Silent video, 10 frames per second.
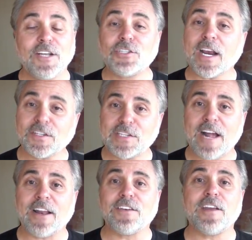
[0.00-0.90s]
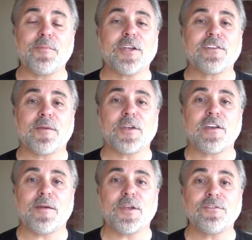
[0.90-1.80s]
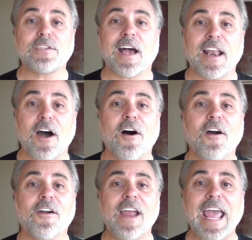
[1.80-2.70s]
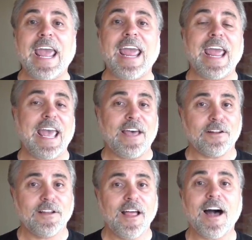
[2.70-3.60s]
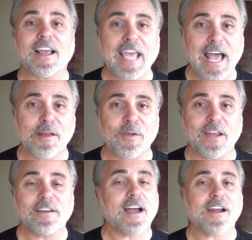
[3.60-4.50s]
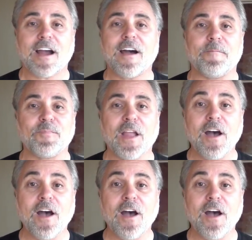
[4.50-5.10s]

Check us out at www.ralacademy.com.